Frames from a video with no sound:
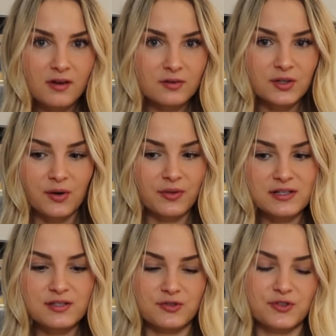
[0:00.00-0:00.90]
you know,
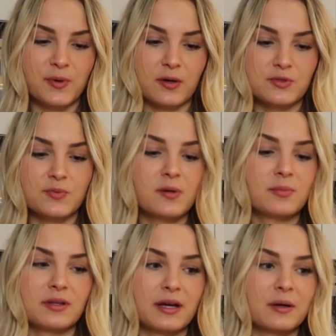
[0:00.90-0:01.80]
that's disrespectful as well,
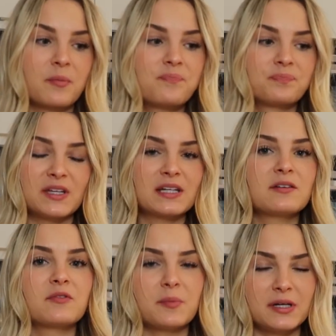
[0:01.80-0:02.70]
but like, they didn't
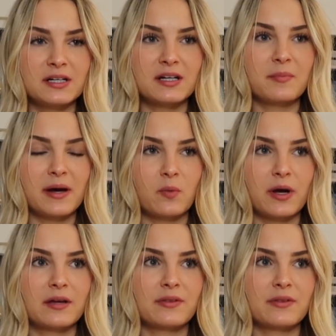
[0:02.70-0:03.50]
even mean it in a bad way.